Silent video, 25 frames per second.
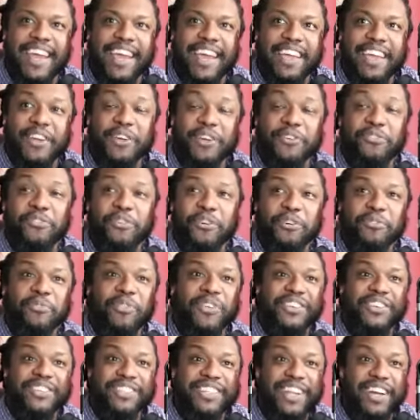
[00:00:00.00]
You're the first
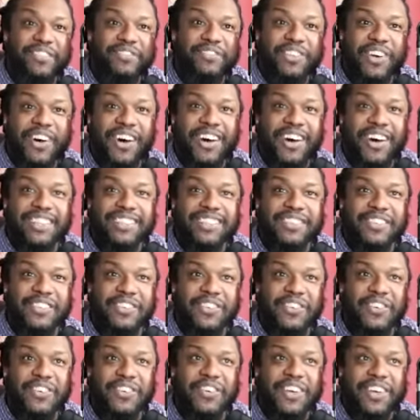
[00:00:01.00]
person I've talked
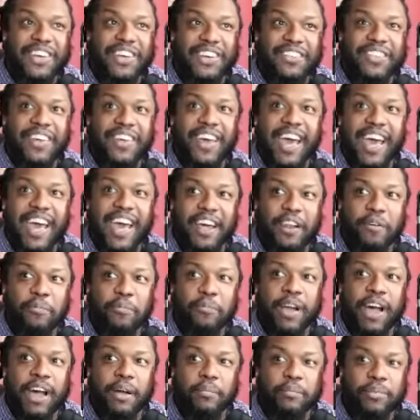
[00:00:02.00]
to that had a
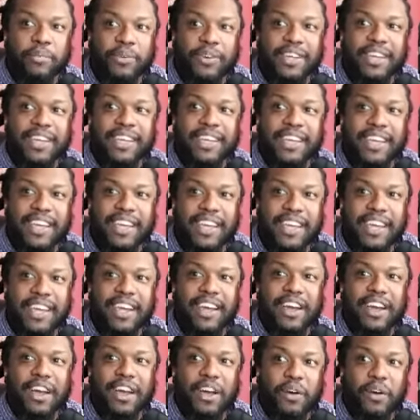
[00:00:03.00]
property
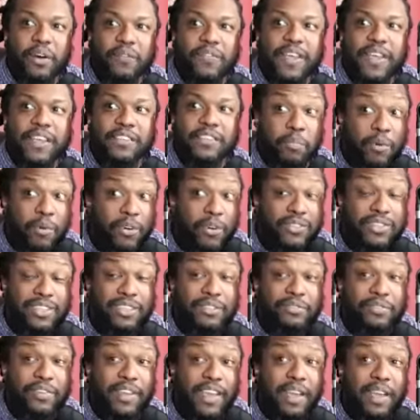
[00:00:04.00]
that's
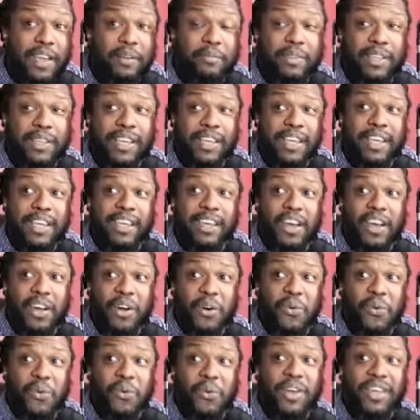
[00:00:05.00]
multifamily
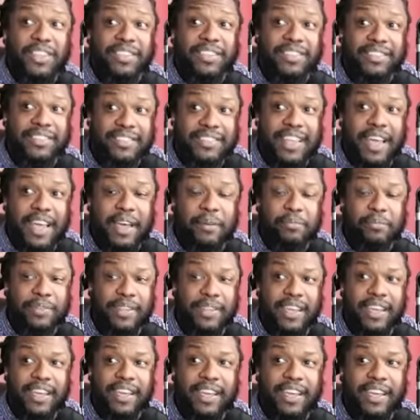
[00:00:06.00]
with
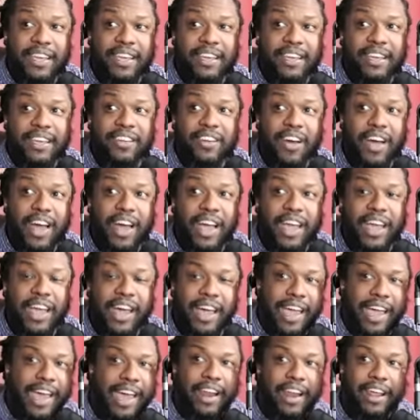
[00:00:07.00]
septic. You know, I, I
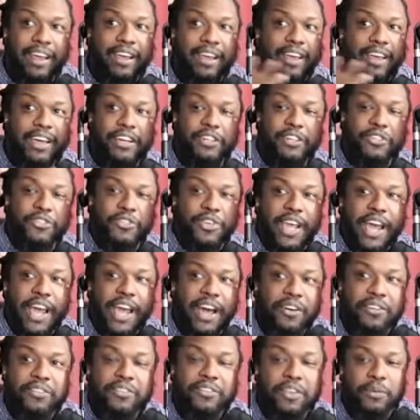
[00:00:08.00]
had a country
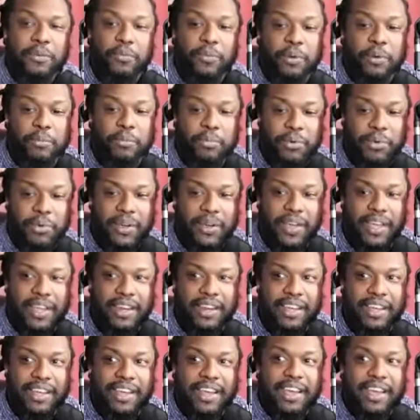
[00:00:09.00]
house at one point
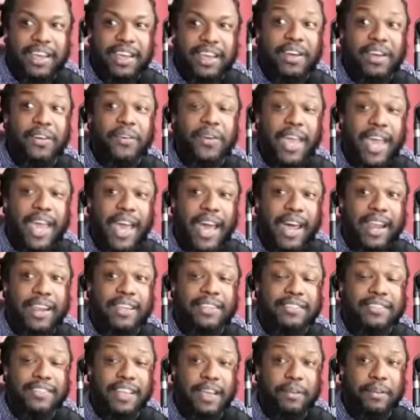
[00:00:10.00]
and we had a
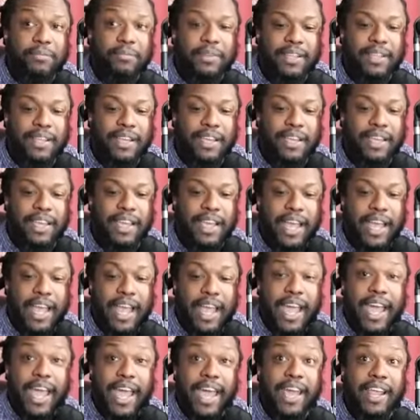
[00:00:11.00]
septic.
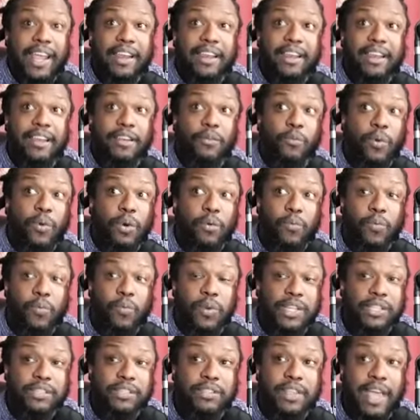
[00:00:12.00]
And when
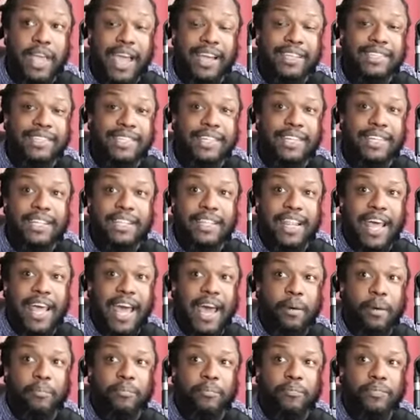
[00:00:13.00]
we exited
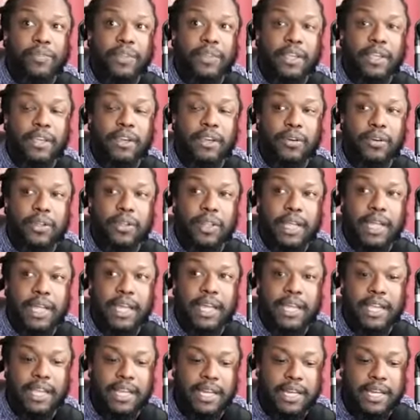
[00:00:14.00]
that deal
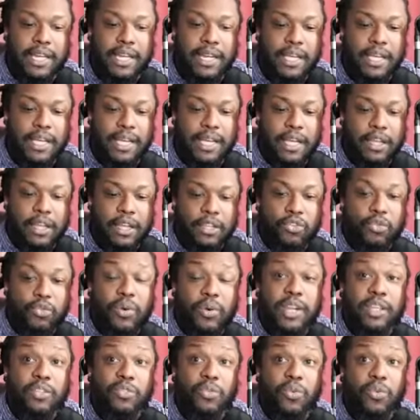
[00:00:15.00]
in
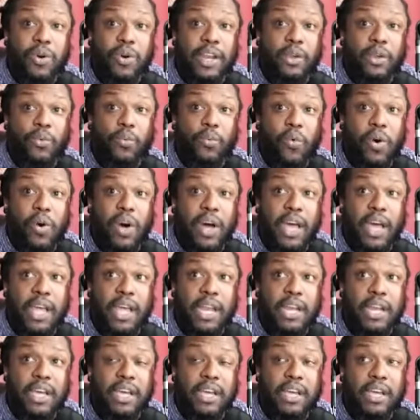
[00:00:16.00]

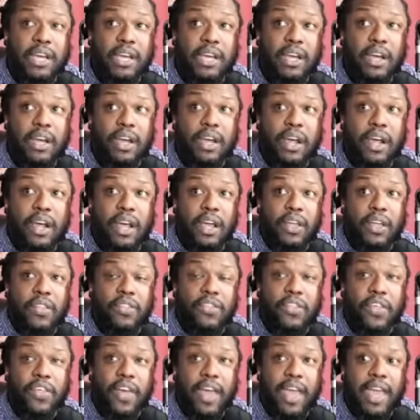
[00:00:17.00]
2021,
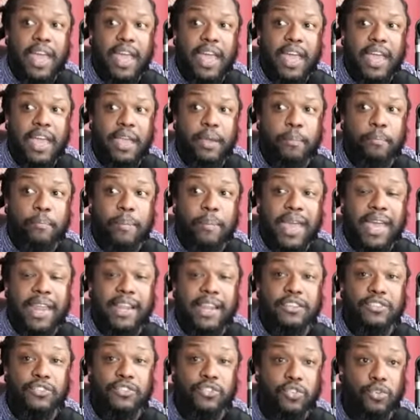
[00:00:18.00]
they made
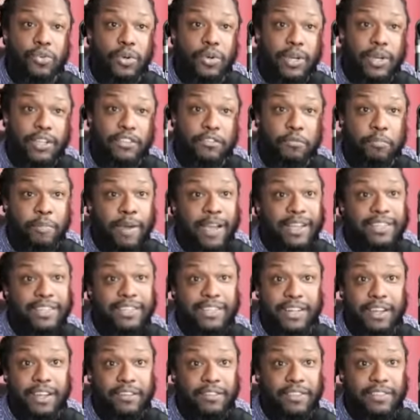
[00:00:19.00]
us do an
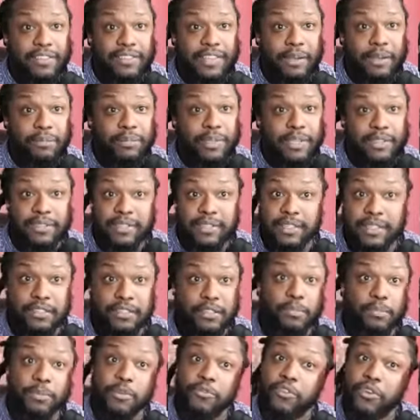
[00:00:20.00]
inspection of the septic
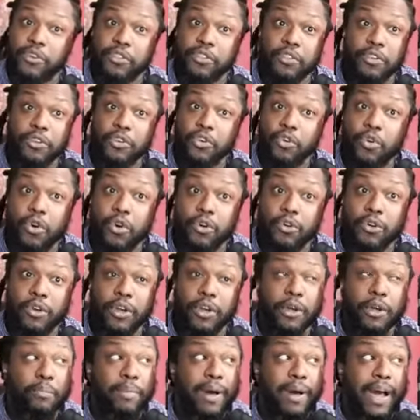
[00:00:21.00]
system before the new owner
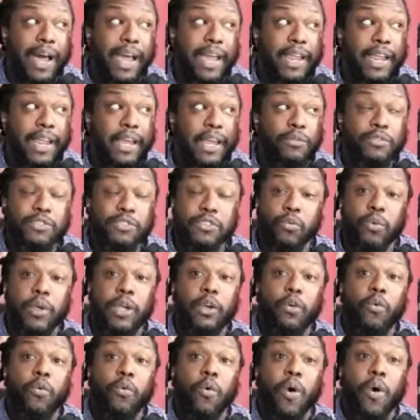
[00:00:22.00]
could buy it. It was a
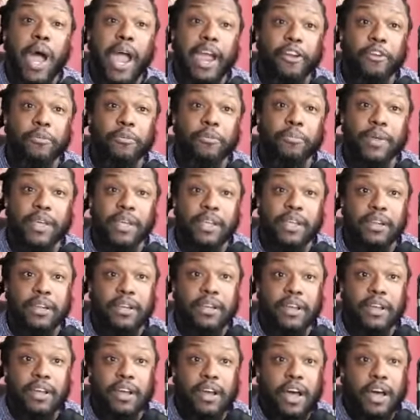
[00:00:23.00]
requirement
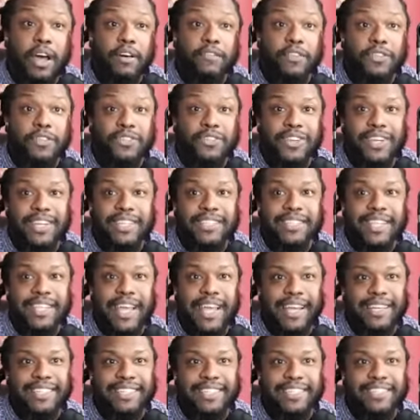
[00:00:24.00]
of the
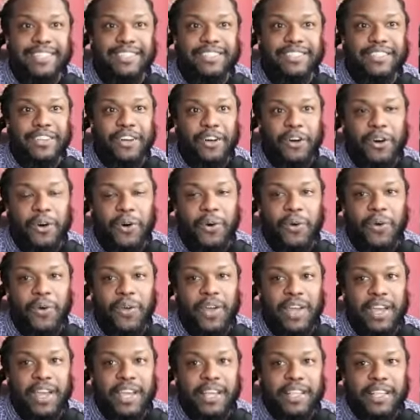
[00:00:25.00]
transaction. So
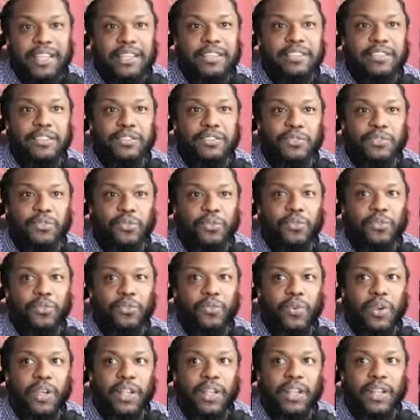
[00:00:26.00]
this is
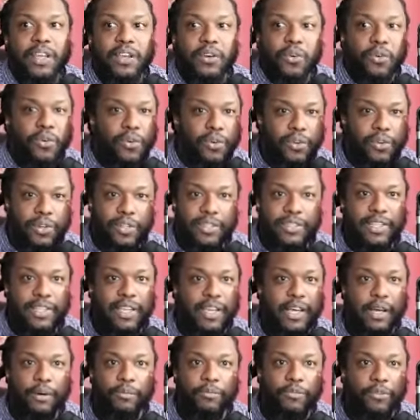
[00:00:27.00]
really cool to see
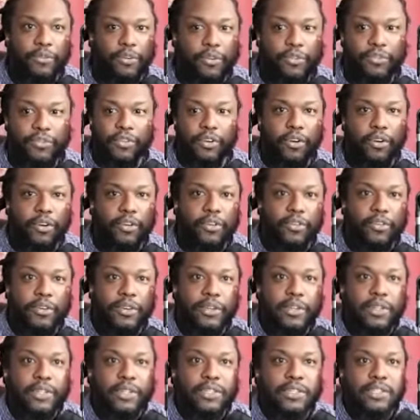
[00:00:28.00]
it come full
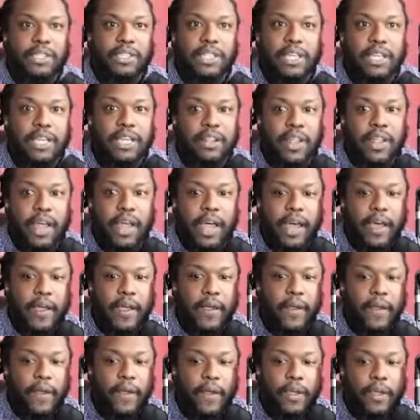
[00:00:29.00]
circle and see that
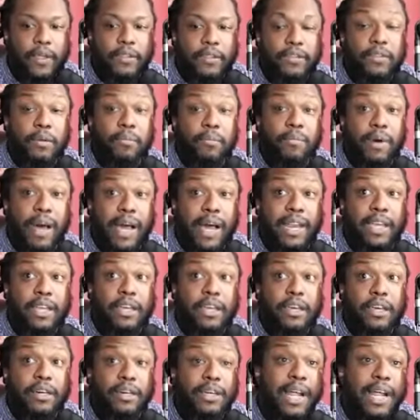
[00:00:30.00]
somebody
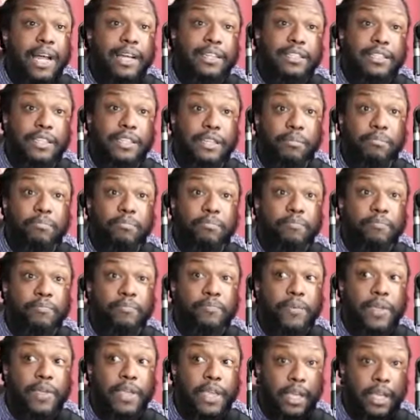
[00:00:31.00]
could actually
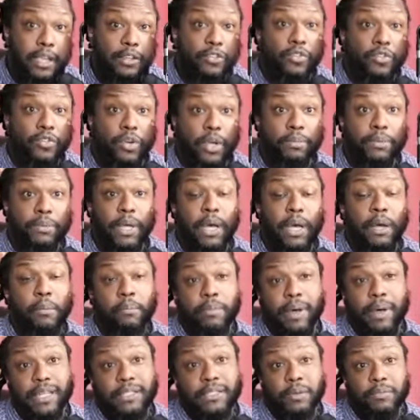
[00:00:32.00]
get tripped up
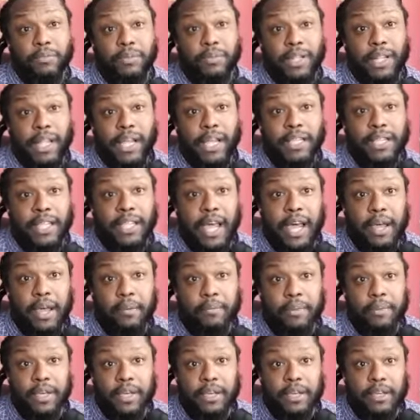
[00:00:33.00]
by something like that
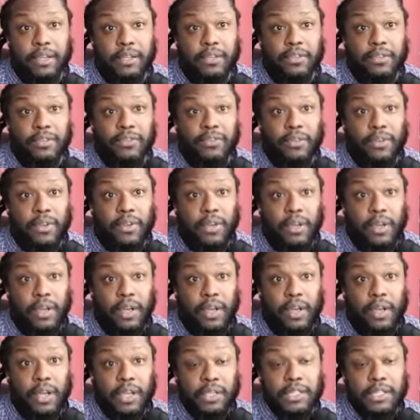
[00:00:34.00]
because
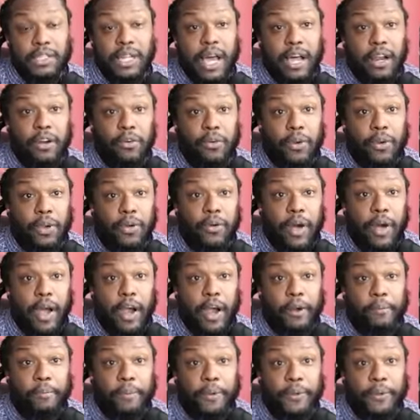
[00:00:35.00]
it's not a
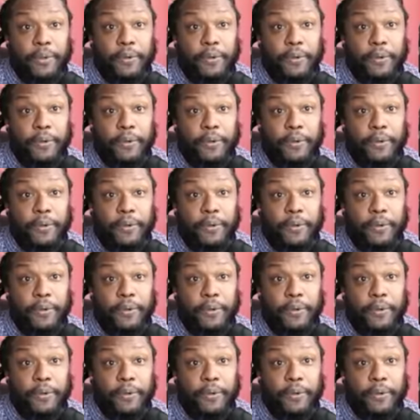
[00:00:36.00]
requirement.